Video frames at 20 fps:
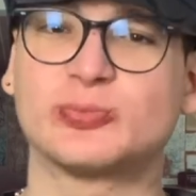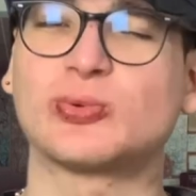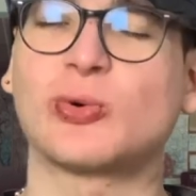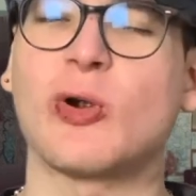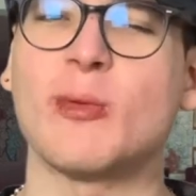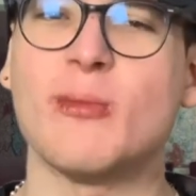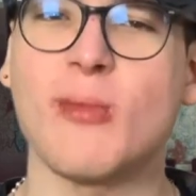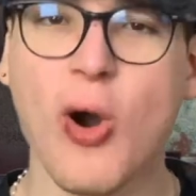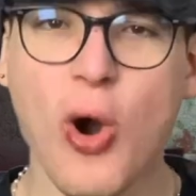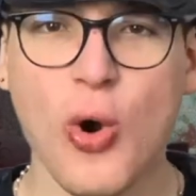
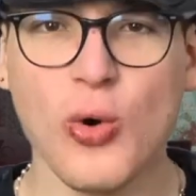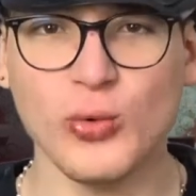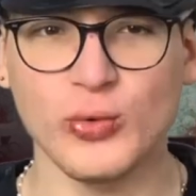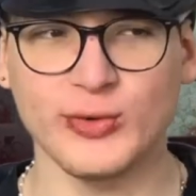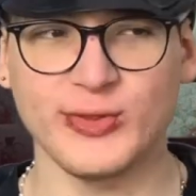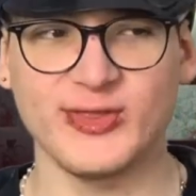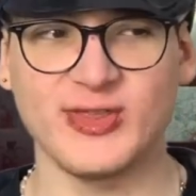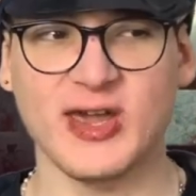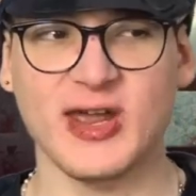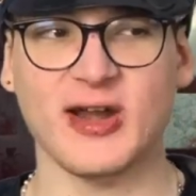
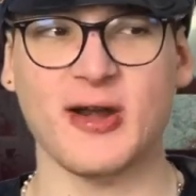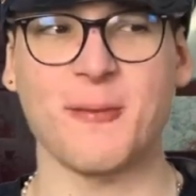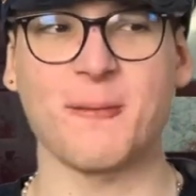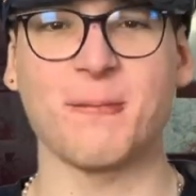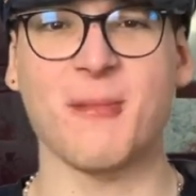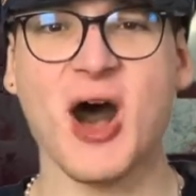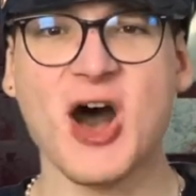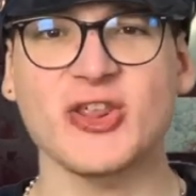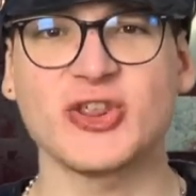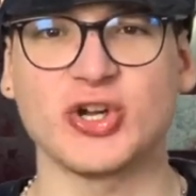promote their
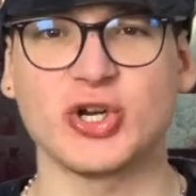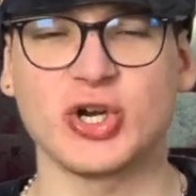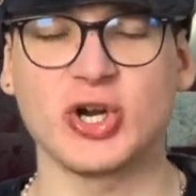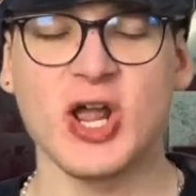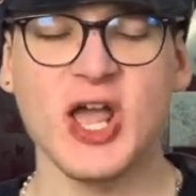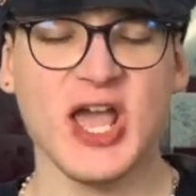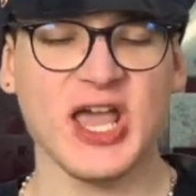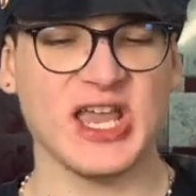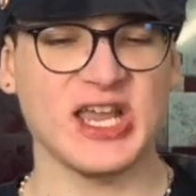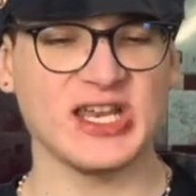
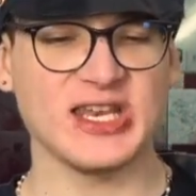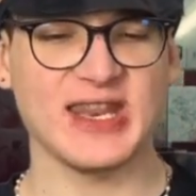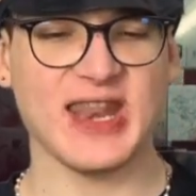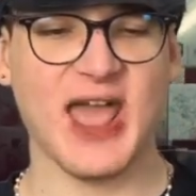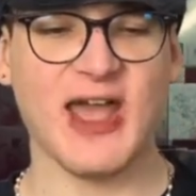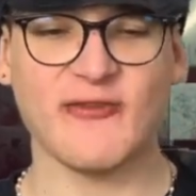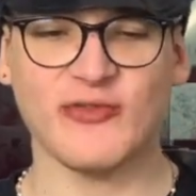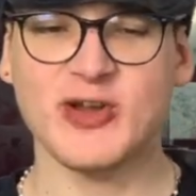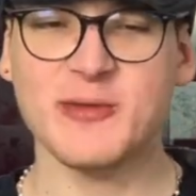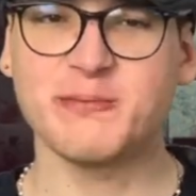mother in
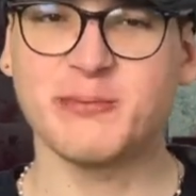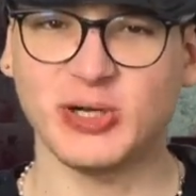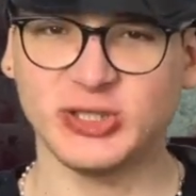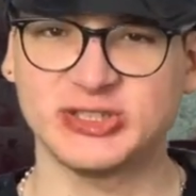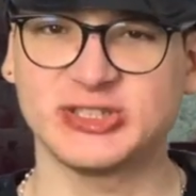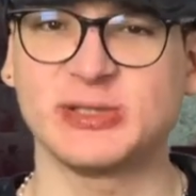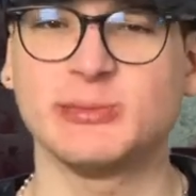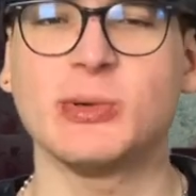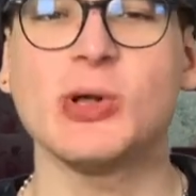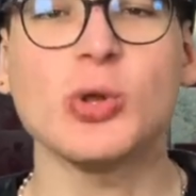every
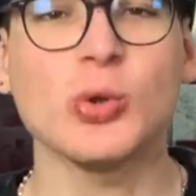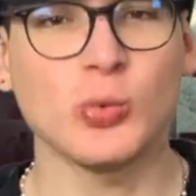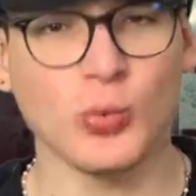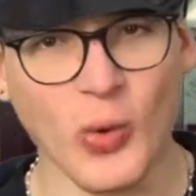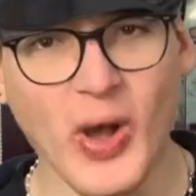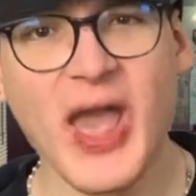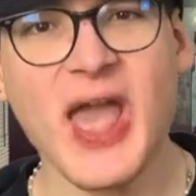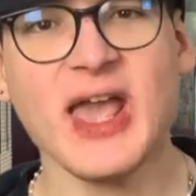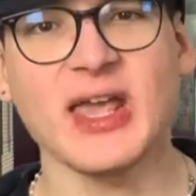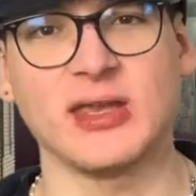possible
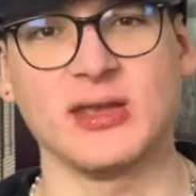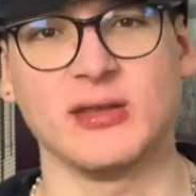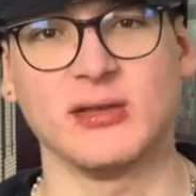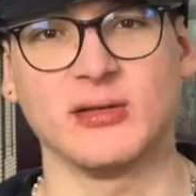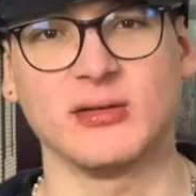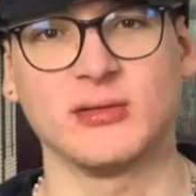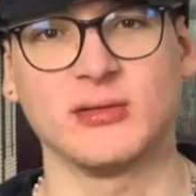way.